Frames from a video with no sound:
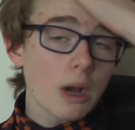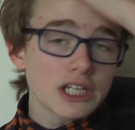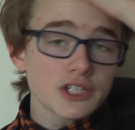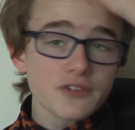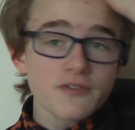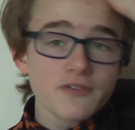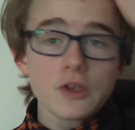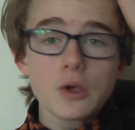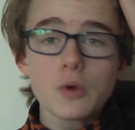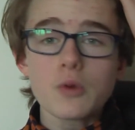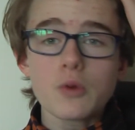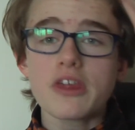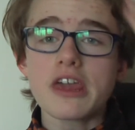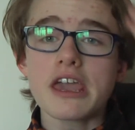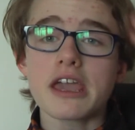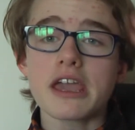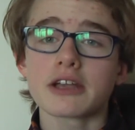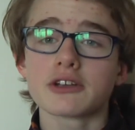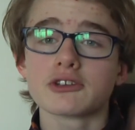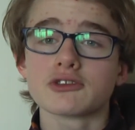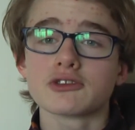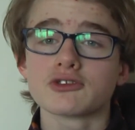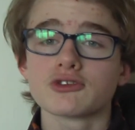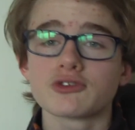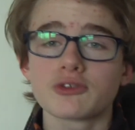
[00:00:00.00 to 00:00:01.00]
a few
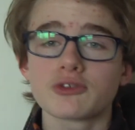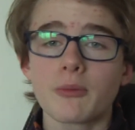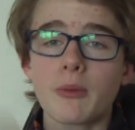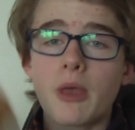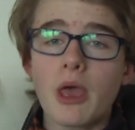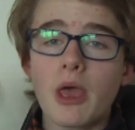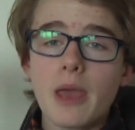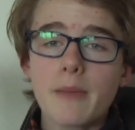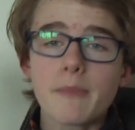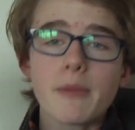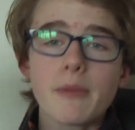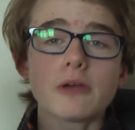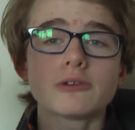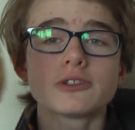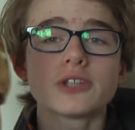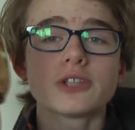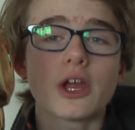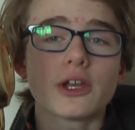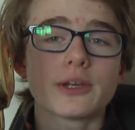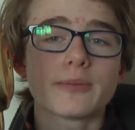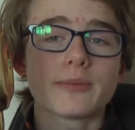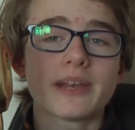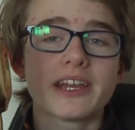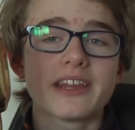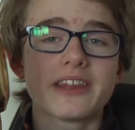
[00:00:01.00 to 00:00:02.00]
things. Most
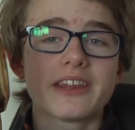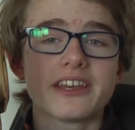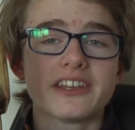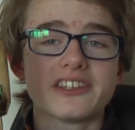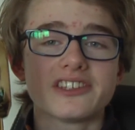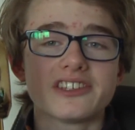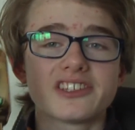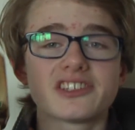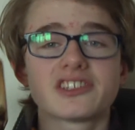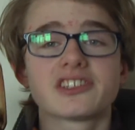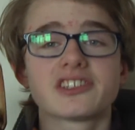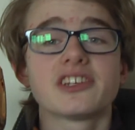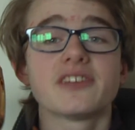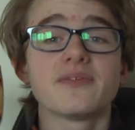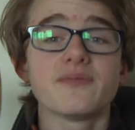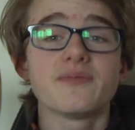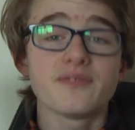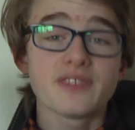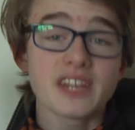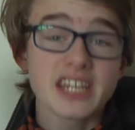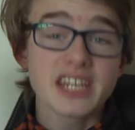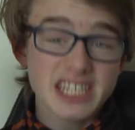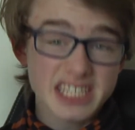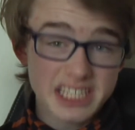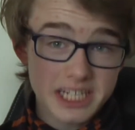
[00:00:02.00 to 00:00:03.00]
notably this, it's an
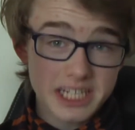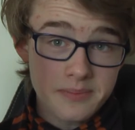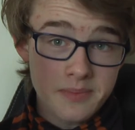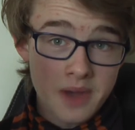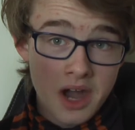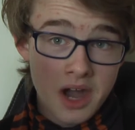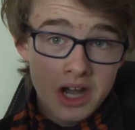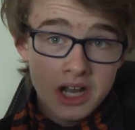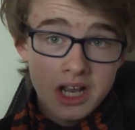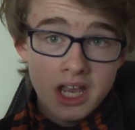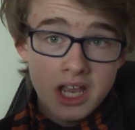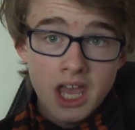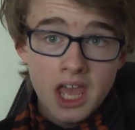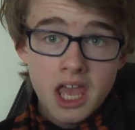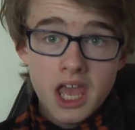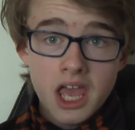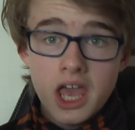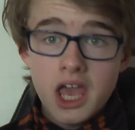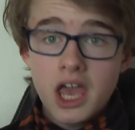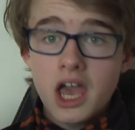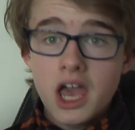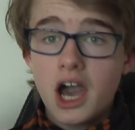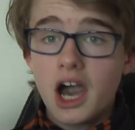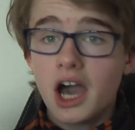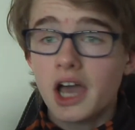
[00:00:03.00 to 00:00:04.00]
infinity mug,
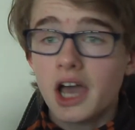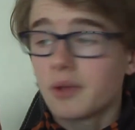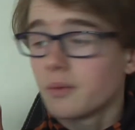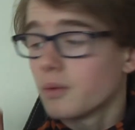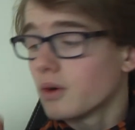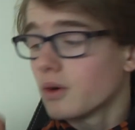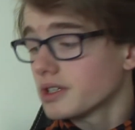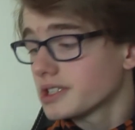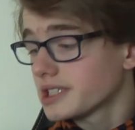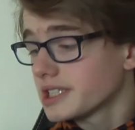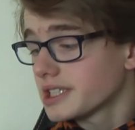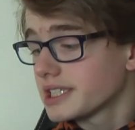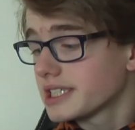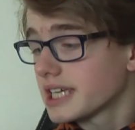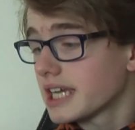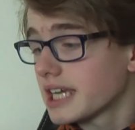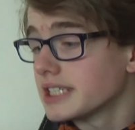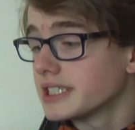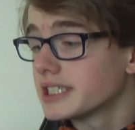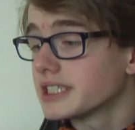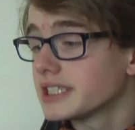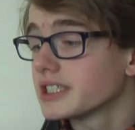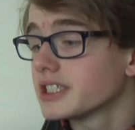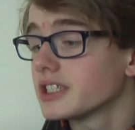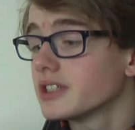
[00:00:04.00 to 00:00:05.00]
I was
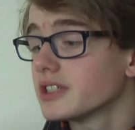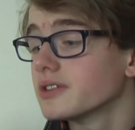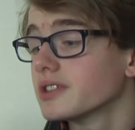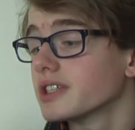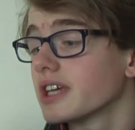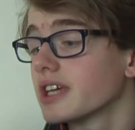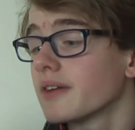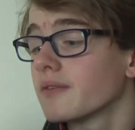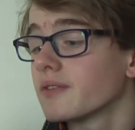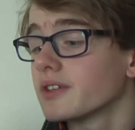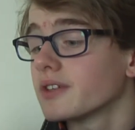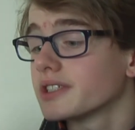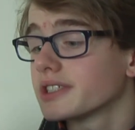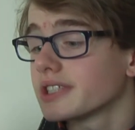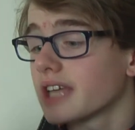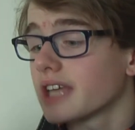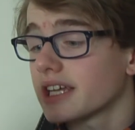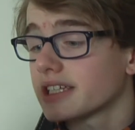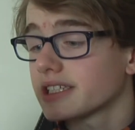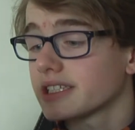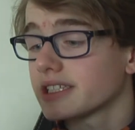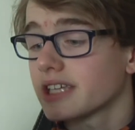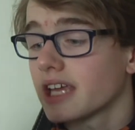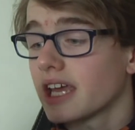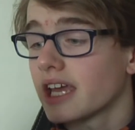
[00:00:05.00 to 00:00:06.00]
intending to use it every
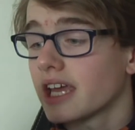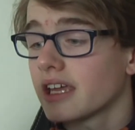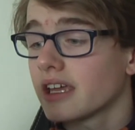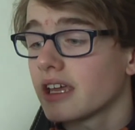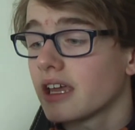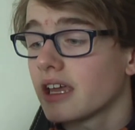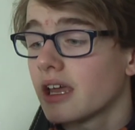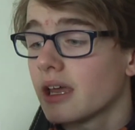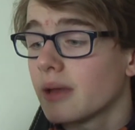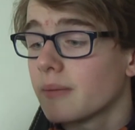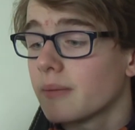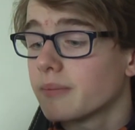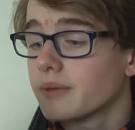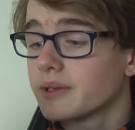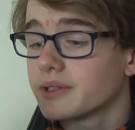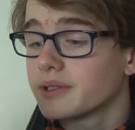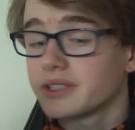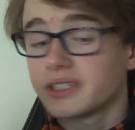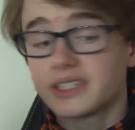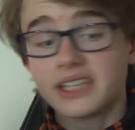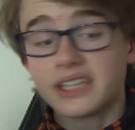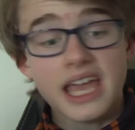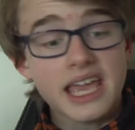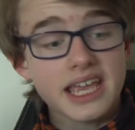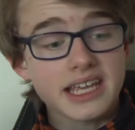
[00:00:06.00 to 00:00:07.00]
Saturday, but
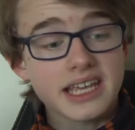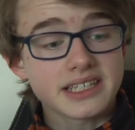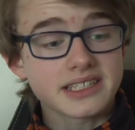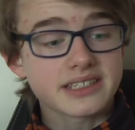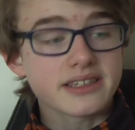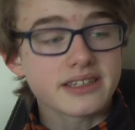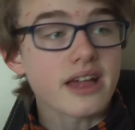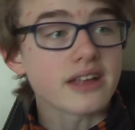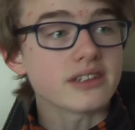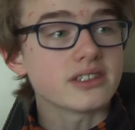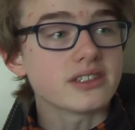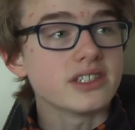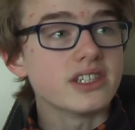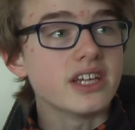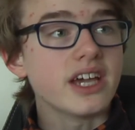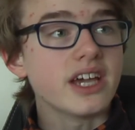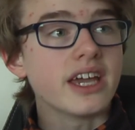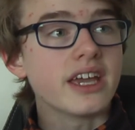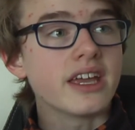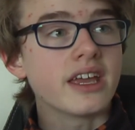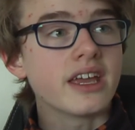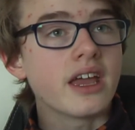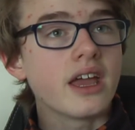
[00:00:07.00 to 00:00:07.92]
today is Saturday